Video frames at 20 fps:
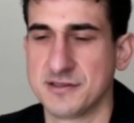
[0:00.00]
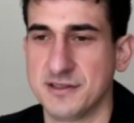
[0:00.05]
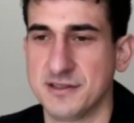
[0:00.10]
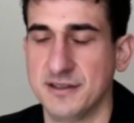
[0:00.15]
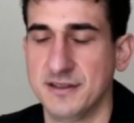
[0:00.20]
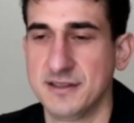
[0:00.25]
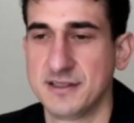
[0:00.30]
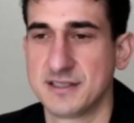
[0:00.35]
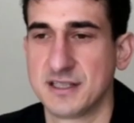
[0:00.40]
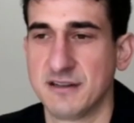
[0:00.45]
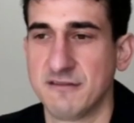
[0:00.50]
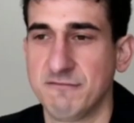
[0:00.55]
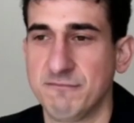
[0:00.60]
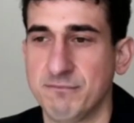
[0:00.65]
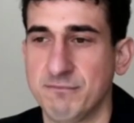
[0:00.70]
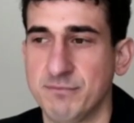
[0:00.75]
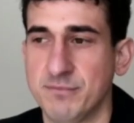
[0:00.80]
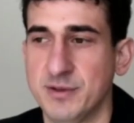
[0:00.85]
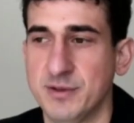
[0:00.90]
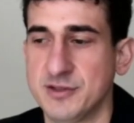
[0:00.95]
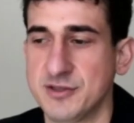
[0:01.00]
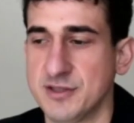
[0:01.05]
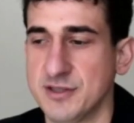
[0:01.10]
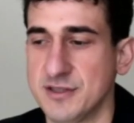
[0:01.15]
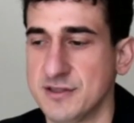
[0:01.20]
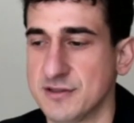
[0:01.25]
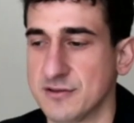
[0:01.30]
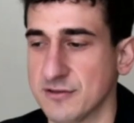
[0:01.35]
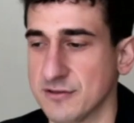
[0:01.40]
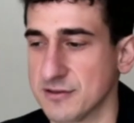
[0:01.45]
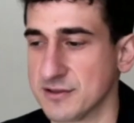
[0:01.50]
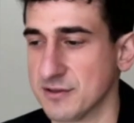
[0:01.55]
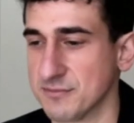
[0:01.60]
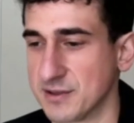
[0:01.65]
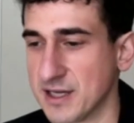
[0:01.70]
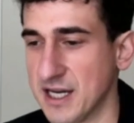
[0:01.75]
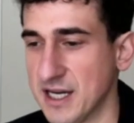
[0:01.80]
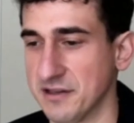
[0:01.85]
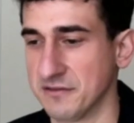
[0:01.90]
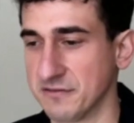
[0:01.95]
cities have pigeons or some
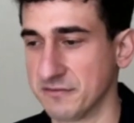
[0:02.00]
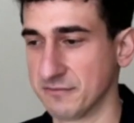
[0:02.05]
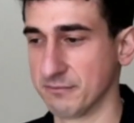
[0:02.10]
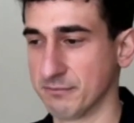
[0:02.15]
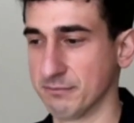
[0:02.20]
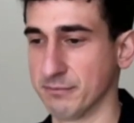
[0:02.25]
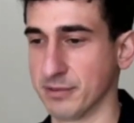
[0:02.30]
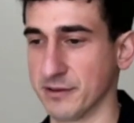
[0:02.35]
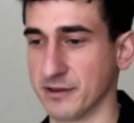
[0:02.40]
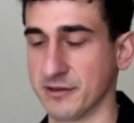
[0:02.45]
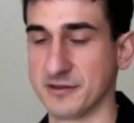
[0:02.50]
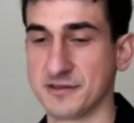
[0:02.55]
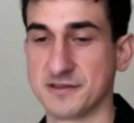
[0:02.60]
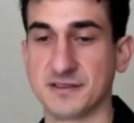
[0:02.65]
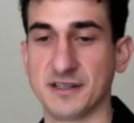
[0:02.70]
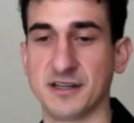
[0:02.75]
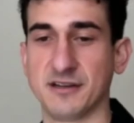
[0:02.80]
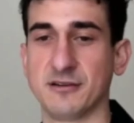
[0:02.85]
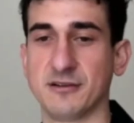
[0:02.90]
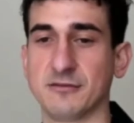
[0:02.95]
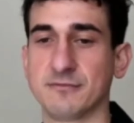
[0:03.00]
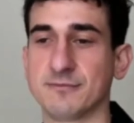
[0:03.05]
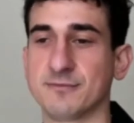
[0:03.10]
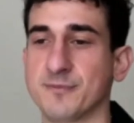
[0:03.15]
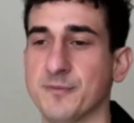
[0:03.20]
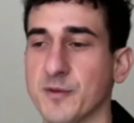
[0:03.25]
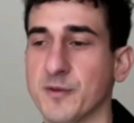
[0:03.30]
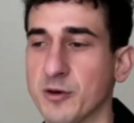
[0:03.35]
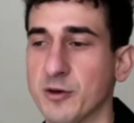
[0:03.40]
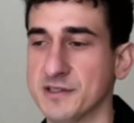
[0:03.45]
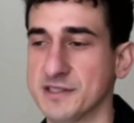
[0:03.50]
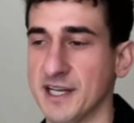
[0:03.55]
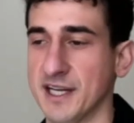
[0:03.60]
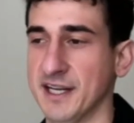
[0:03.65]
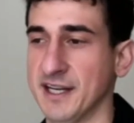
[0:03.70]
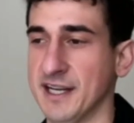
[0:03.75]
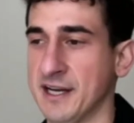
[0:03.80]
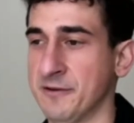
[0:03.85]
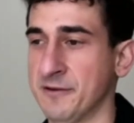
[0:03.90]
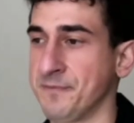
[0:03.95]
kind of birds that are always
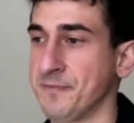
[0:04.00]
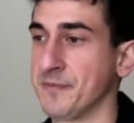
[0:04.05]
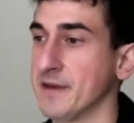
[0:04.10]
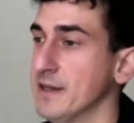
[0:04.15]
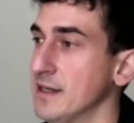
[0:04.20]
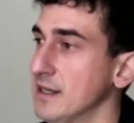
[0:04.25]
hanging out.